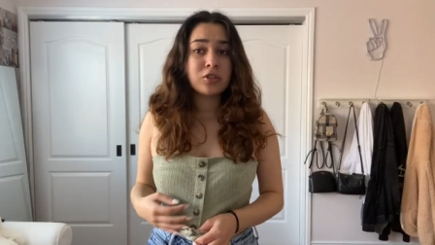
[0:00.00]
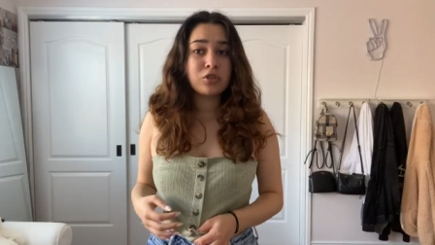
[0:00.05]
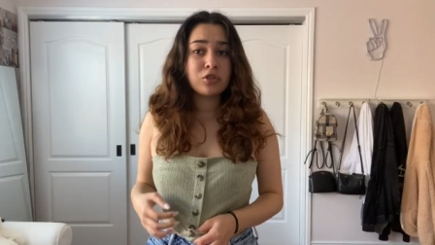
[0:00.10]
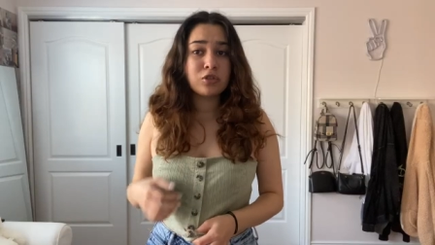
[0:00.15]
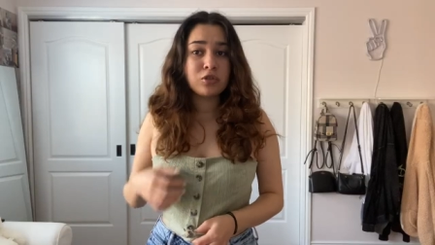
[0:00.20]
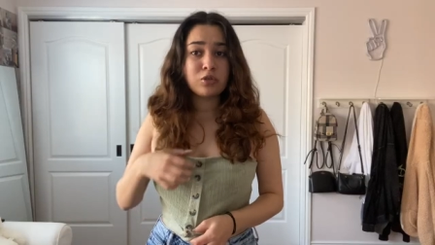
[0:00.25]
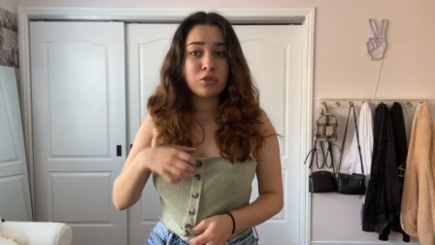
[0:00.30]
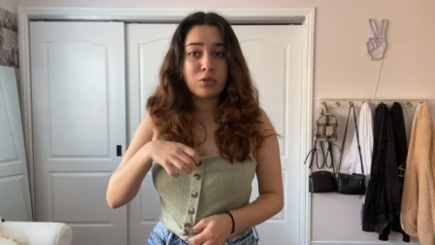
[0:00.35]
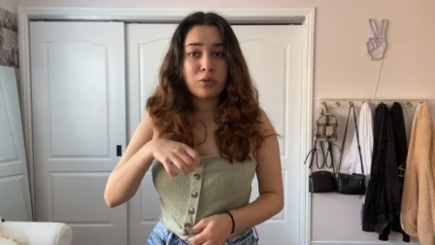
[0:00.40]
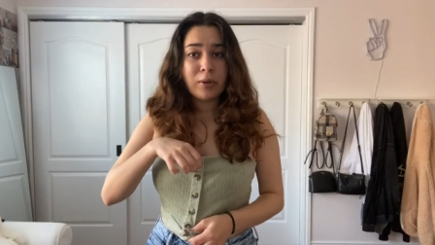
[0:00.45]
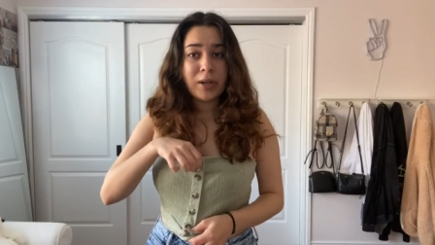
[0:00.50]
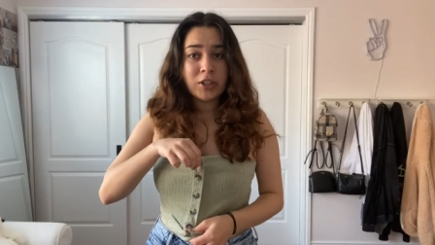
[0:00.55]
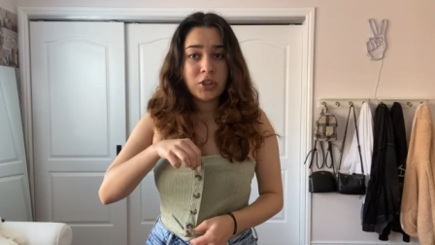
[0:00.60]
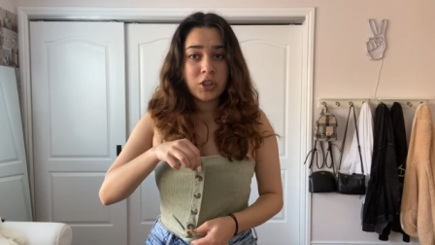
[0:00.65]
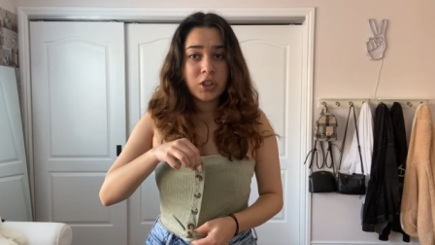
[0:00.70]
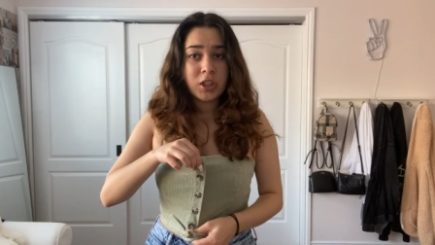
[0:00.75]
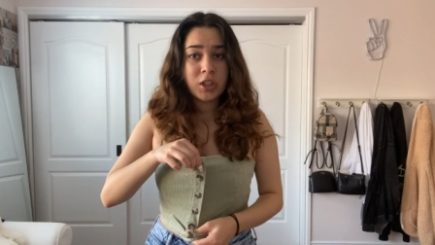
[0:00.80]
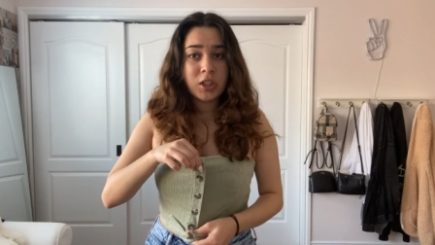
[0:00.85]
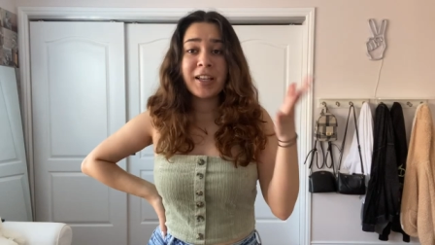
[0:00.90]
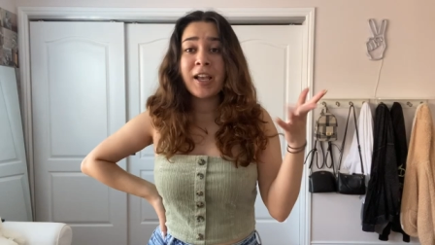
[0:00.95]

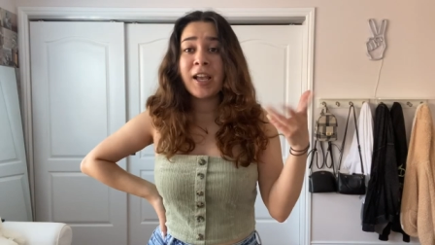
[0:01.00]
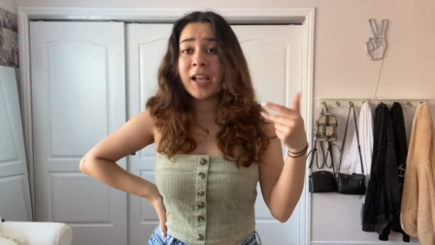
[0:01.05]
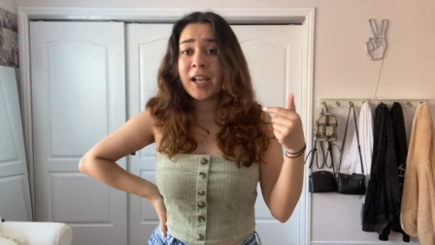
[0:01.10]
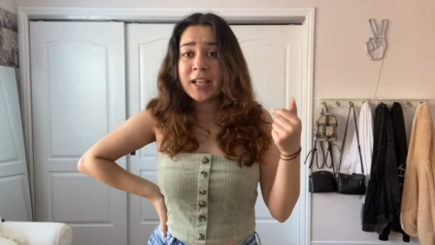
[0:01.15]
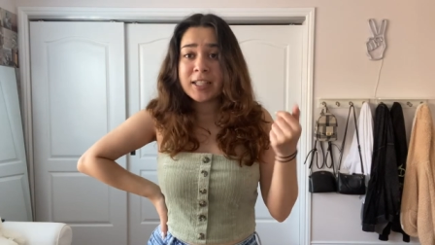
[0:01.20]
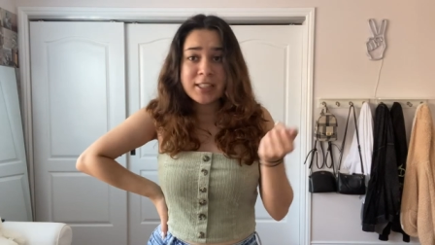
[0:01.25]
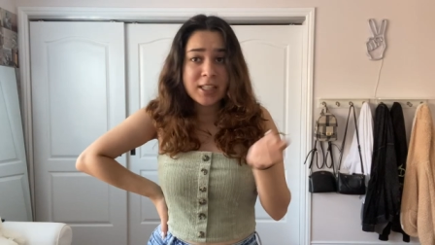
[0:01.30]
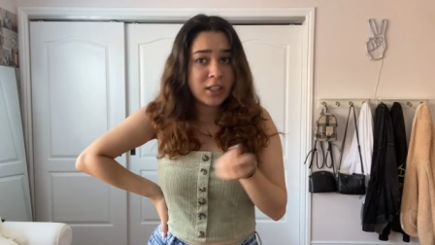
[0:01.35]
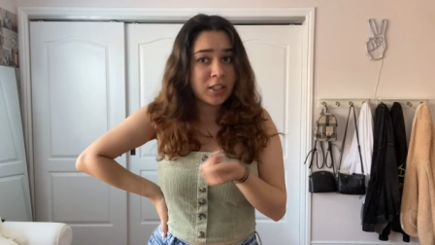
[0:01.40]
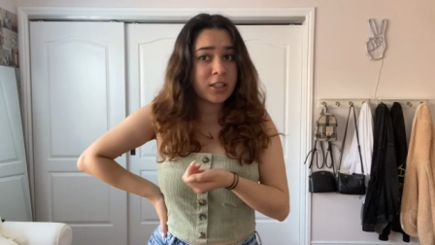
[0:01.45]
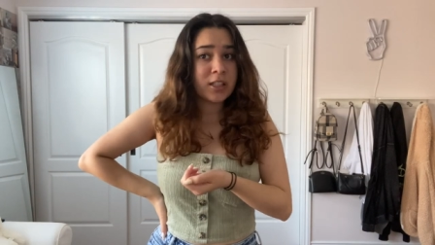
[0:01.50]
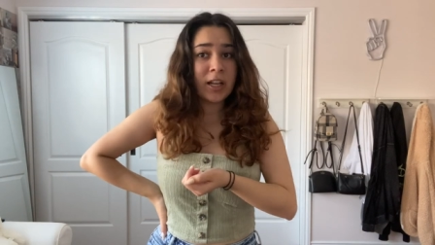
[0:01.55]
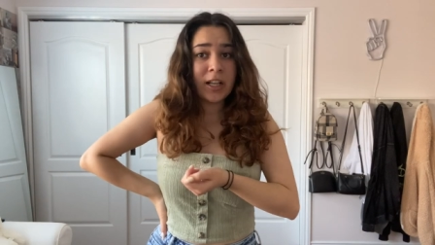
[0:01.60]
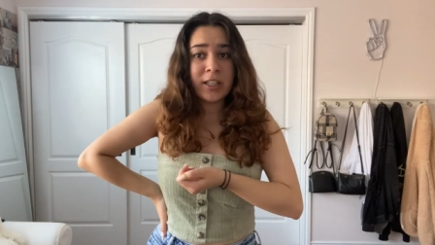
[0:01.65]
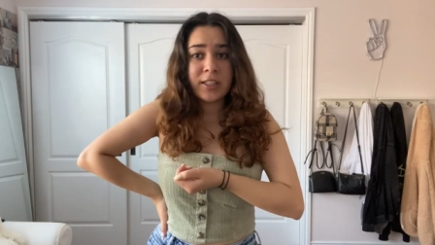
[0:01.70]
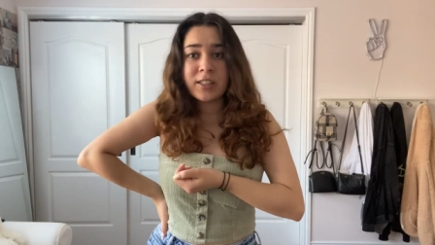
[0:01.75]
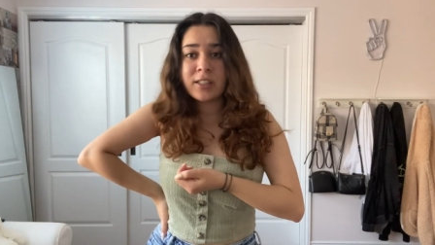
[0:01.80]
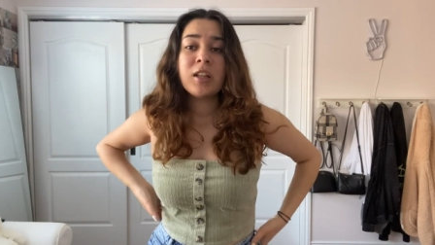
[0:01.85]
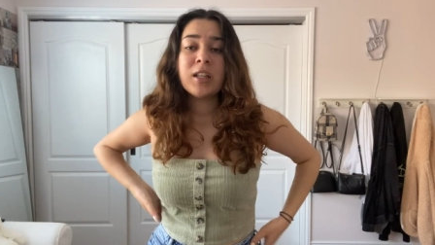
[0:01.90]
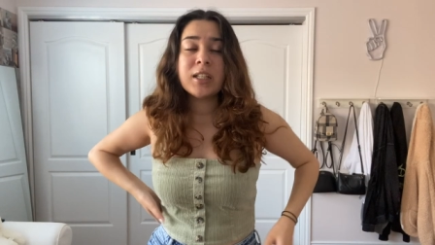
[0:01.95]
stretchy. I guess that's
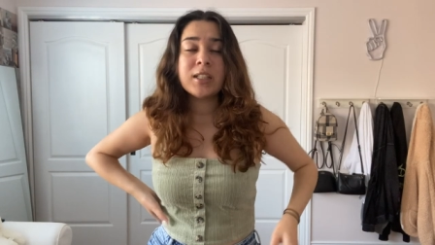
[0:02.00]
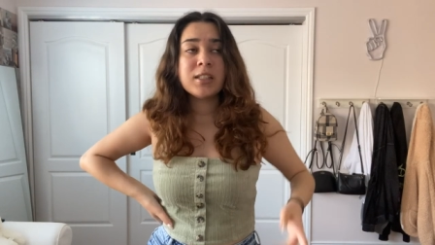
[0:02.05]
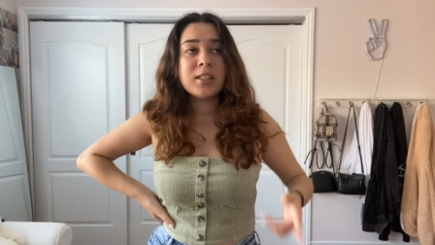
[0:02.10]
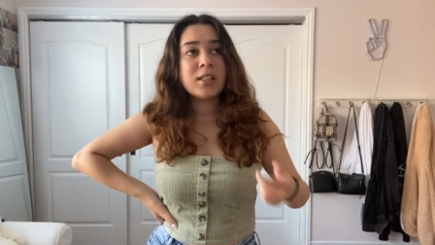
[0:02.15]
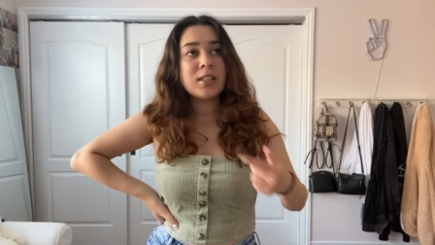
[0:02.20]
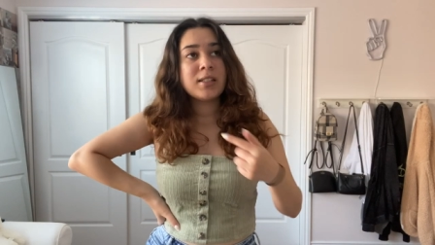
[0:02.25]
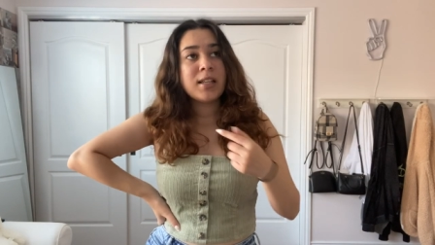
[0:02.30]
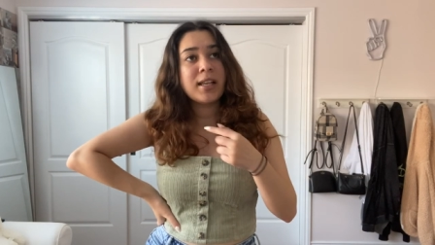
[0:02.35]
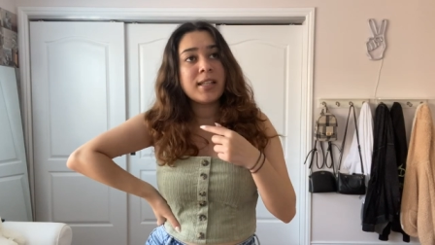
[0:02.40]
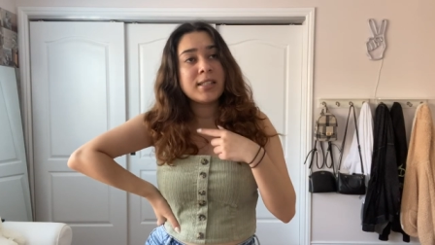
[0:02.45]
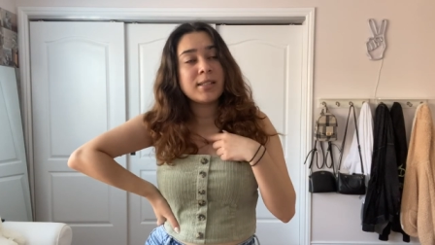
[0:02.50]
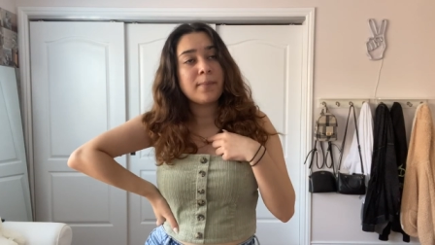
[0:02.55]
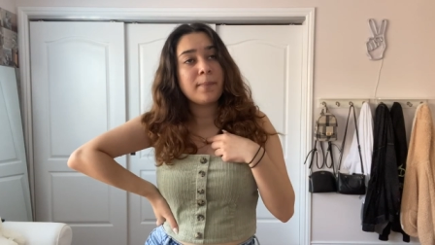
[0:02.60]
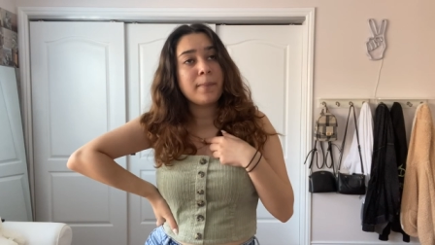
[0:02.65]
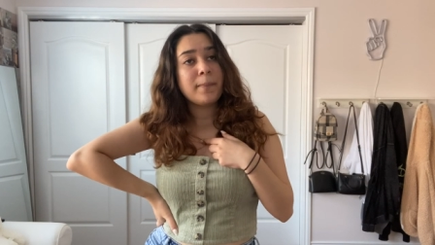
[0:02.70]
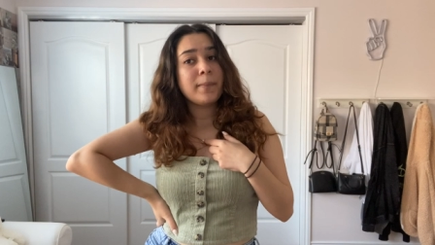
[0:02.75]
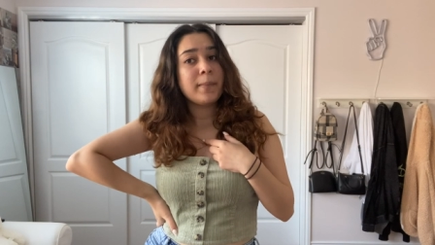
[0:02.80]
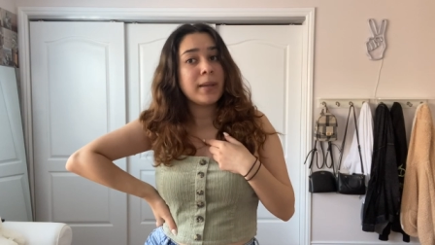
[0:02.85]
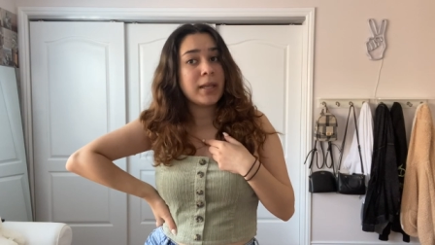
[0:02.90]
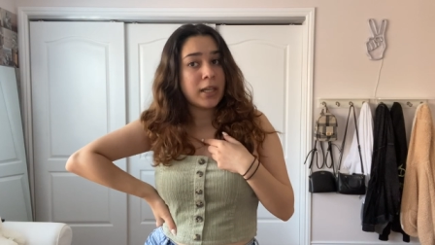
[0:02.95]
nice. This is a size
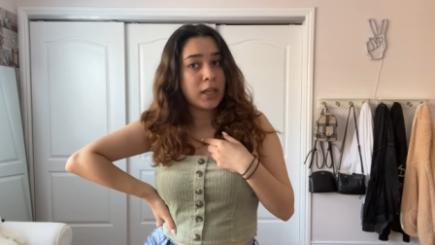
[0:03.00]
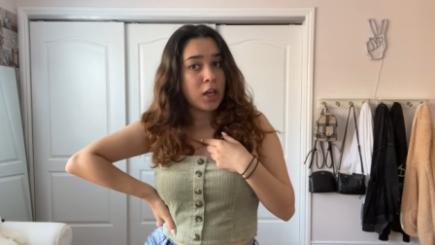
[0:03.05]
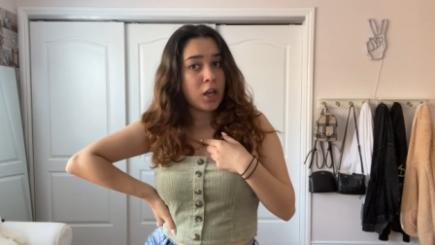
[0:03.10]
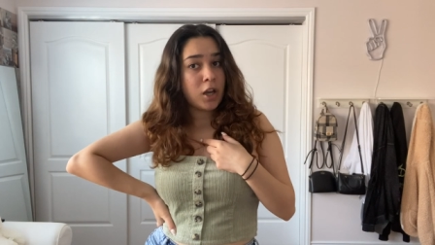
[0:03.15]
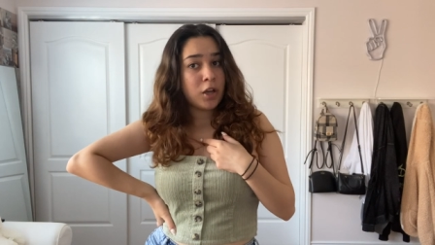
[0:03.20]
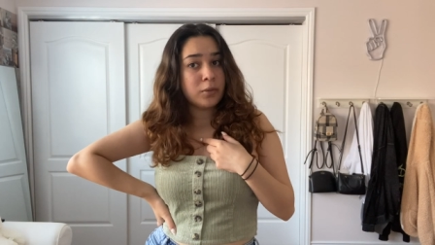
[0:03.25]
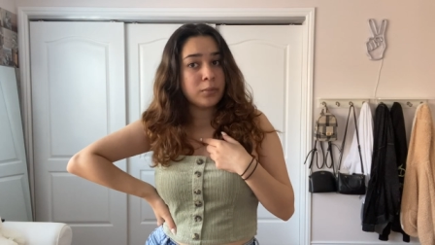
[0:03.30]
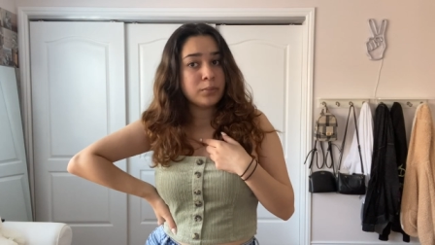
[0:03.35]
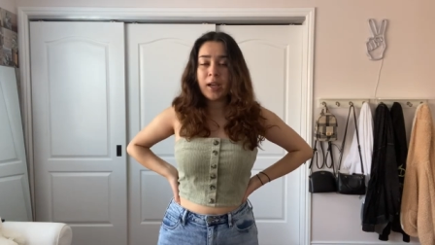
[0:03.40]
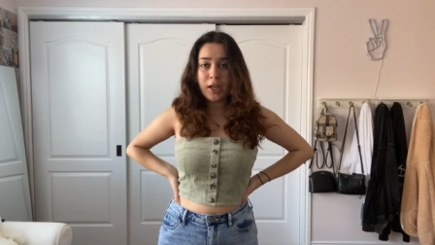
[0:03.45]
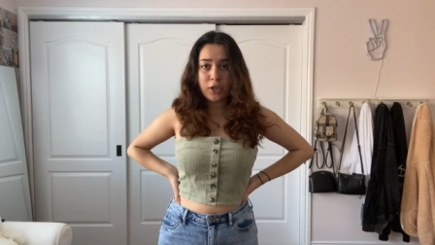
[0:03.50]
medium.